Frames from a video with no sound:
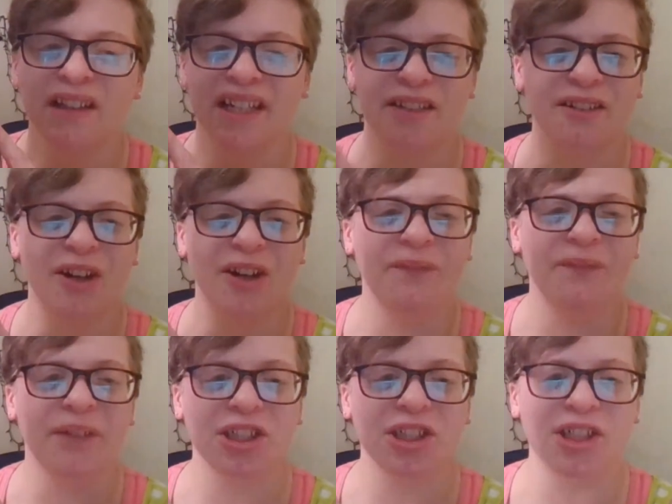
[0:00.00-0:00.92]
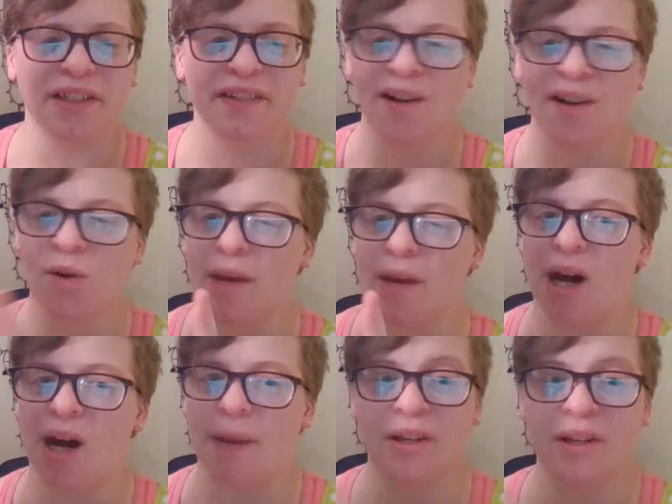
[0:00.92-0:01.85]
nonfiction. It's not quite
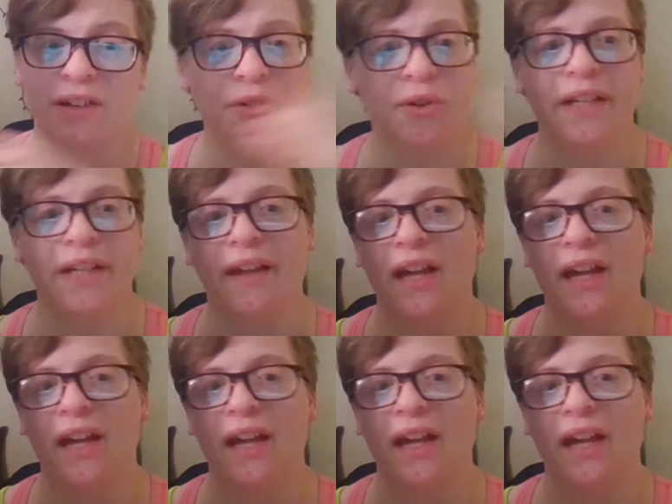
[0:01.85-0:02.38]
pop history.